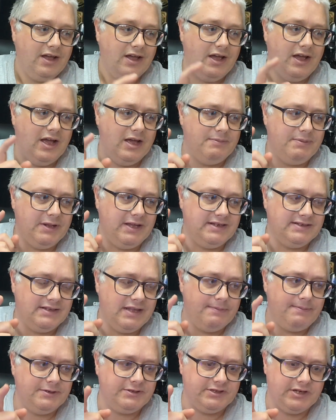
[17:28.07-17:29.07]
but there's an
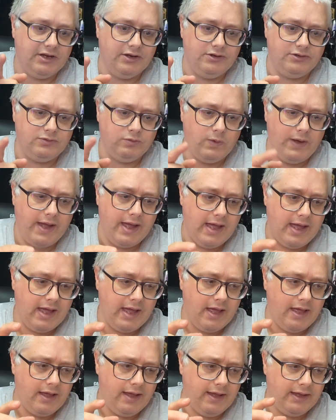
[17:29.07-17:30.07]
episode
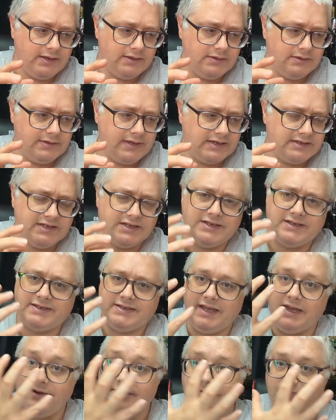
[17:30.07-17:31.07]
where there's a
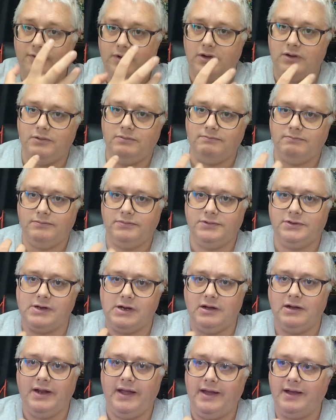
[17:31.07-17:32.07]
see-through
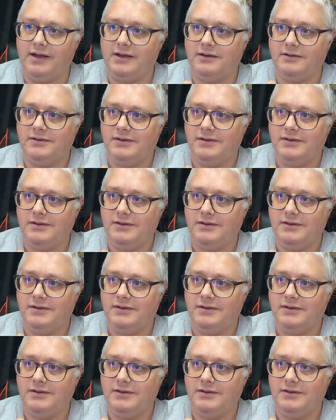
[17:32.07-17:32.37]
Dalek,